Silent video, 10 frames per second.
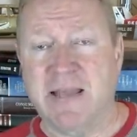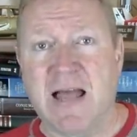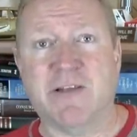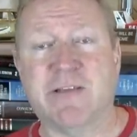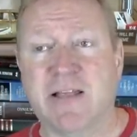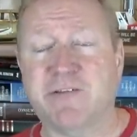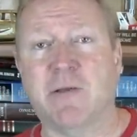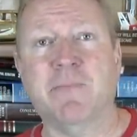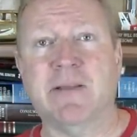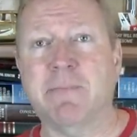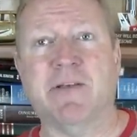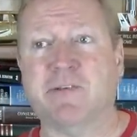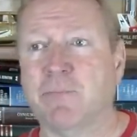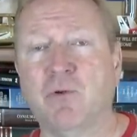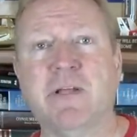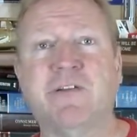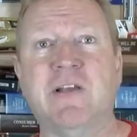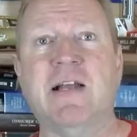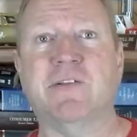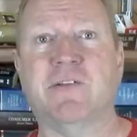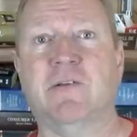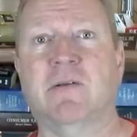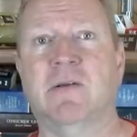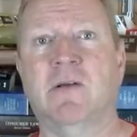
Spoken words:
yes, that's something that makes complete sense.